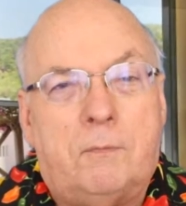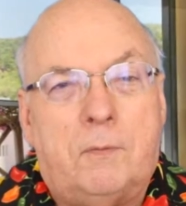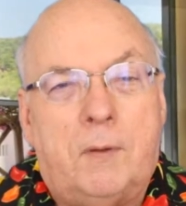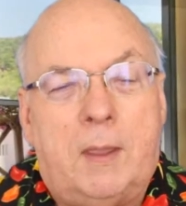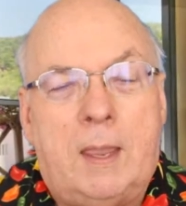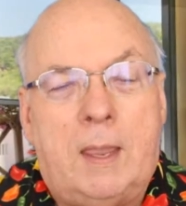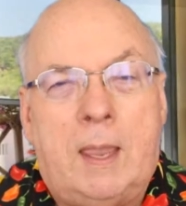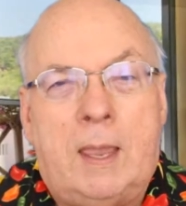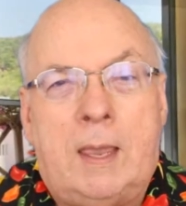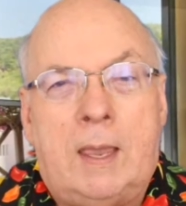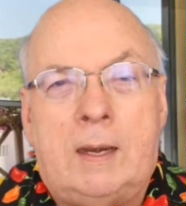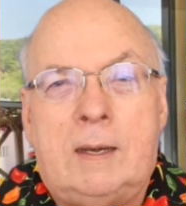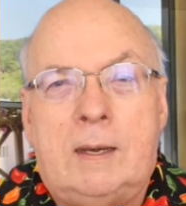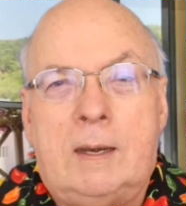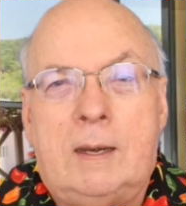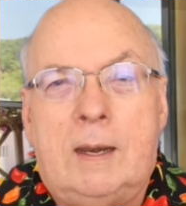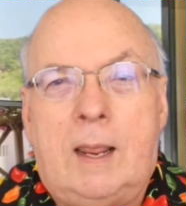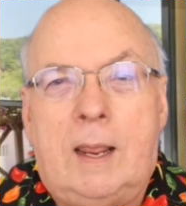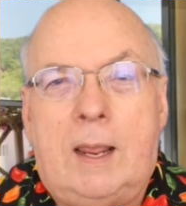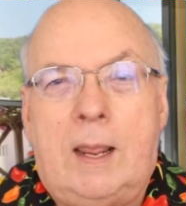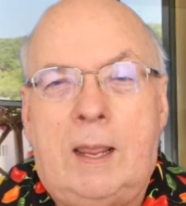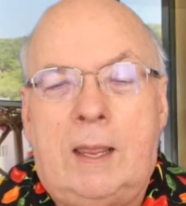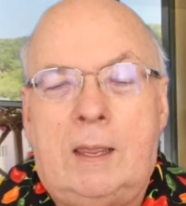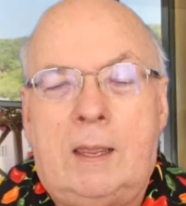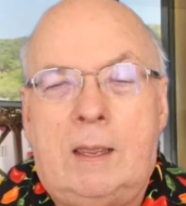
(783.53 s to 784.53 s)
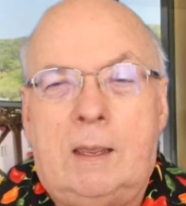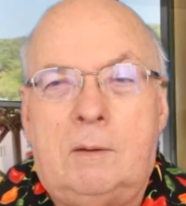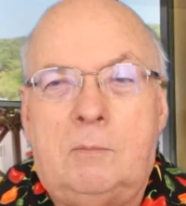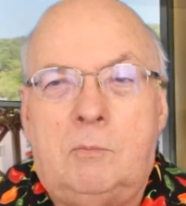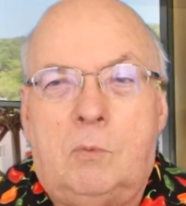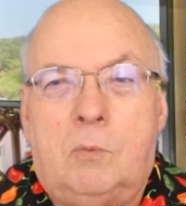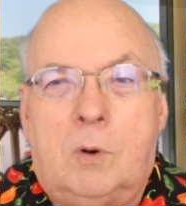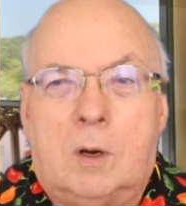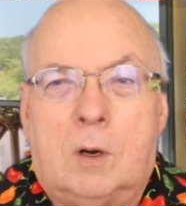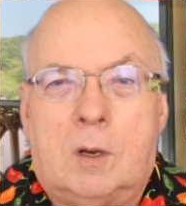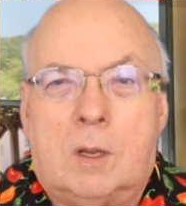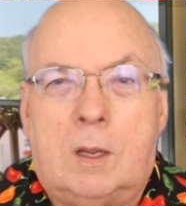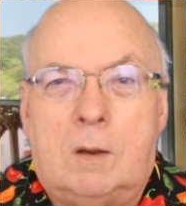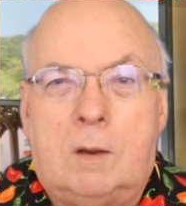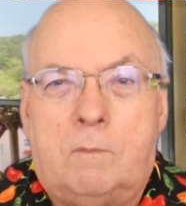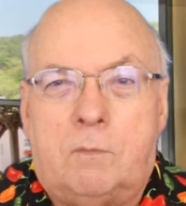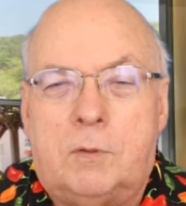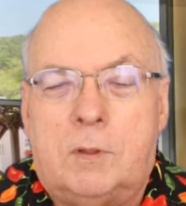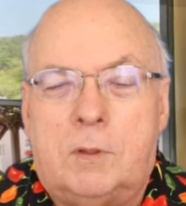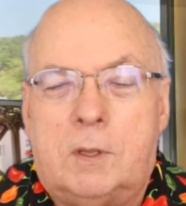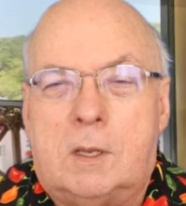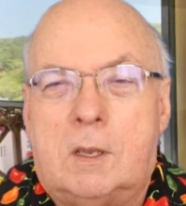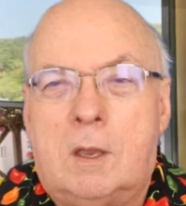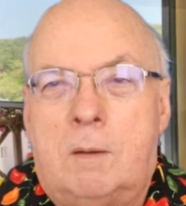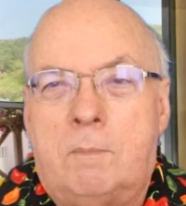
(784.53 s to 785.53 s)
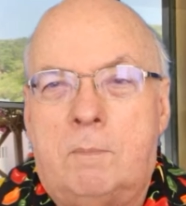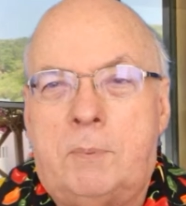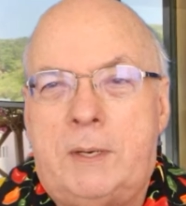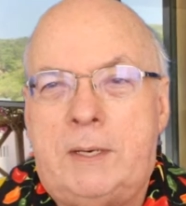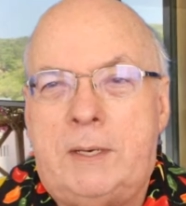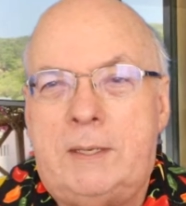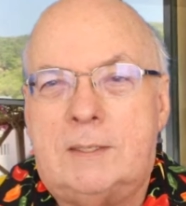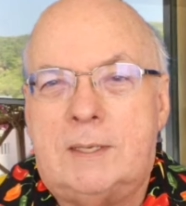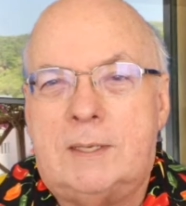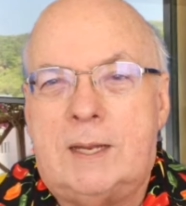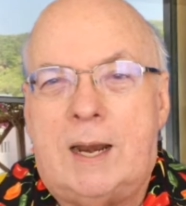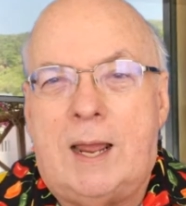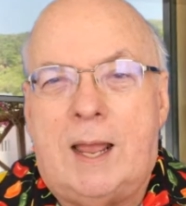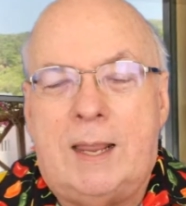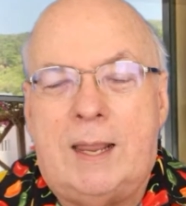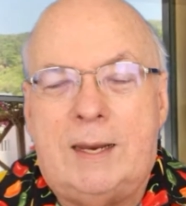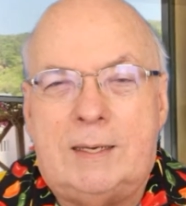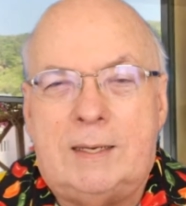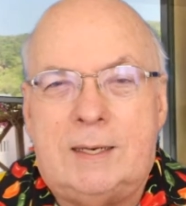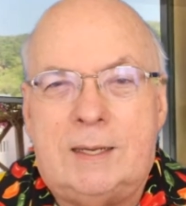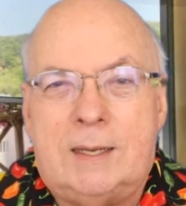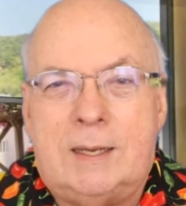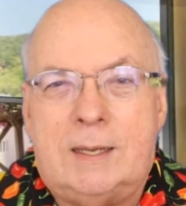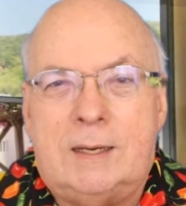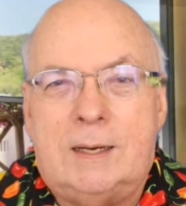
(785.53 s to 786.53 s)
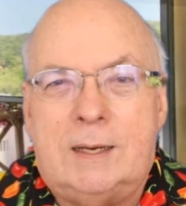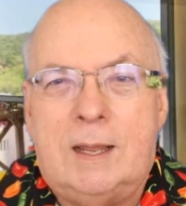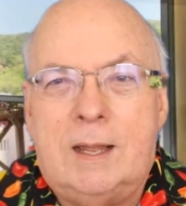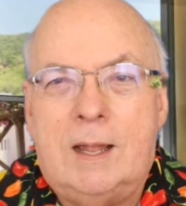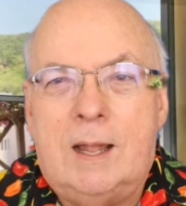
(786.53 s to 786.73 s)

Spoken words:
And working for the companies that I did,